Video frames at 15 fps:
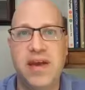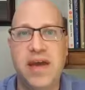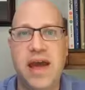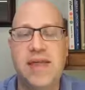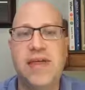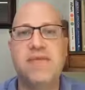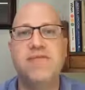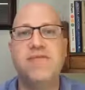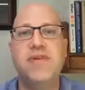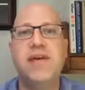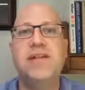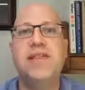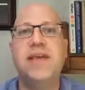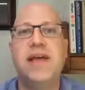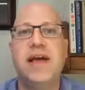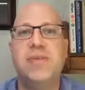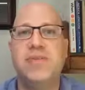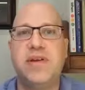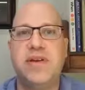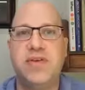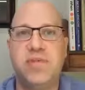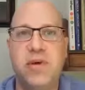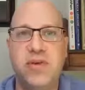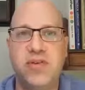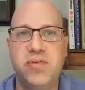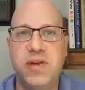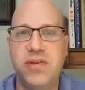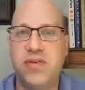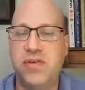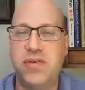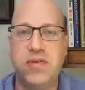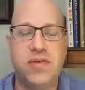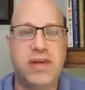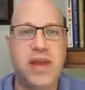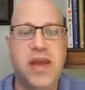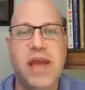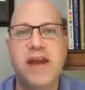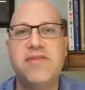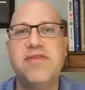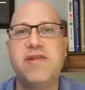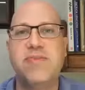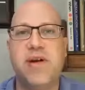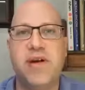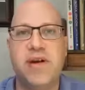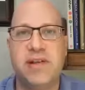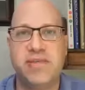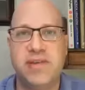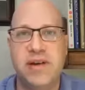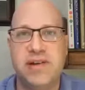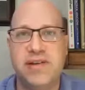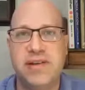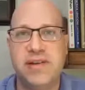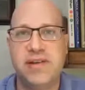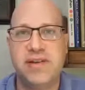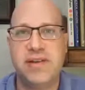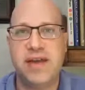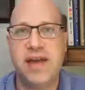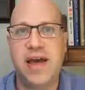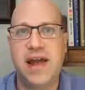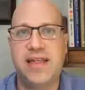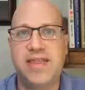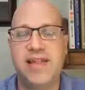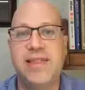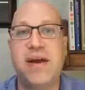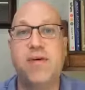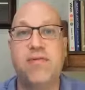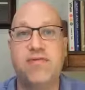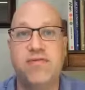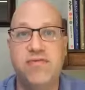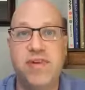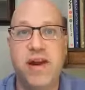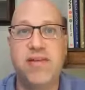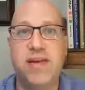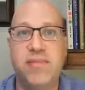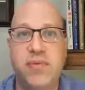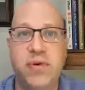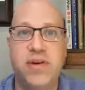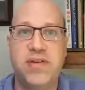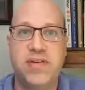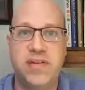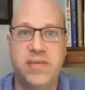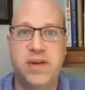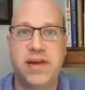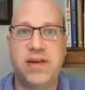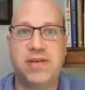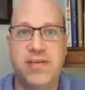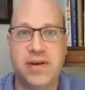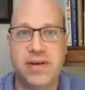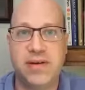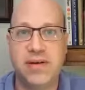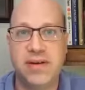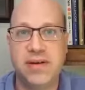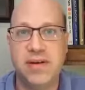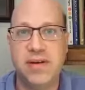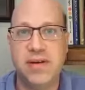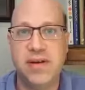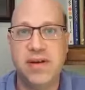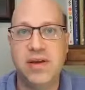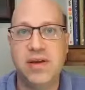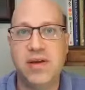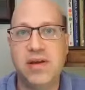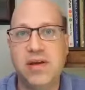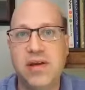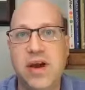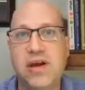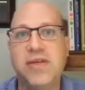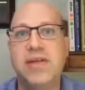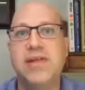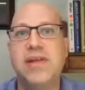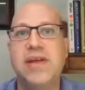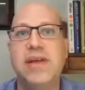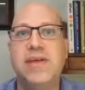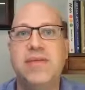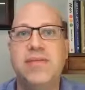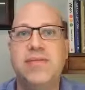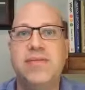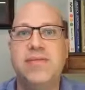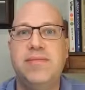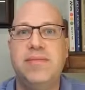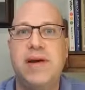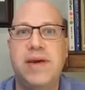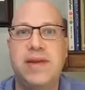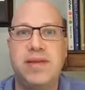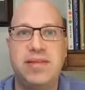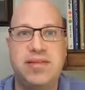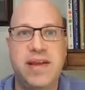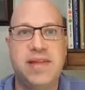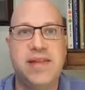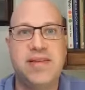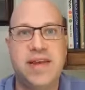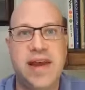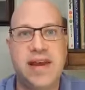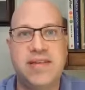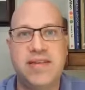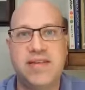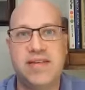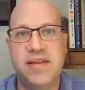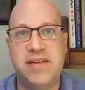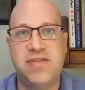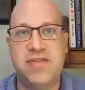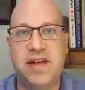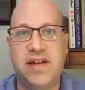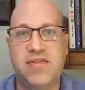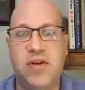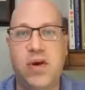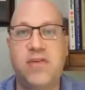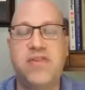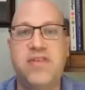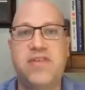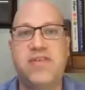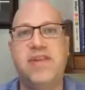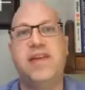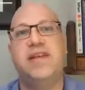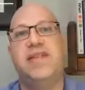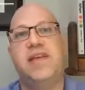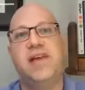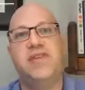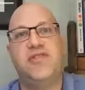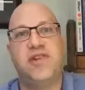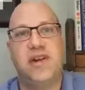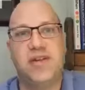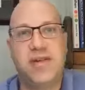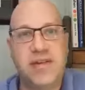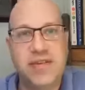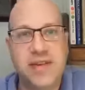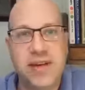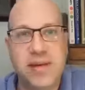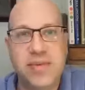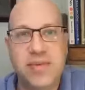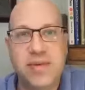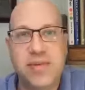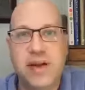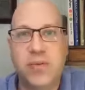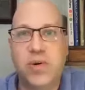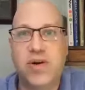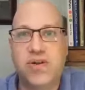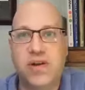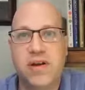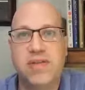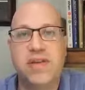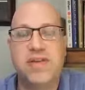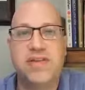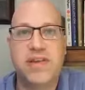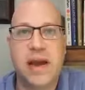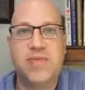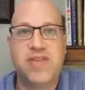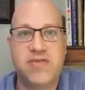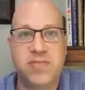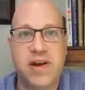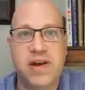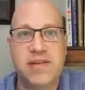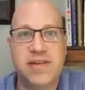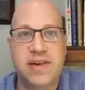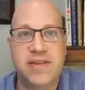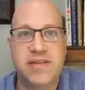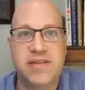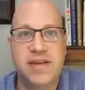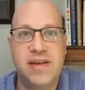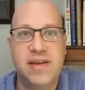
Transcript: And that really helped expose me to every part of the project. I think that was very important to my career. Currently, my daily tasks involve overseeing the engineering team that works on these types of projects.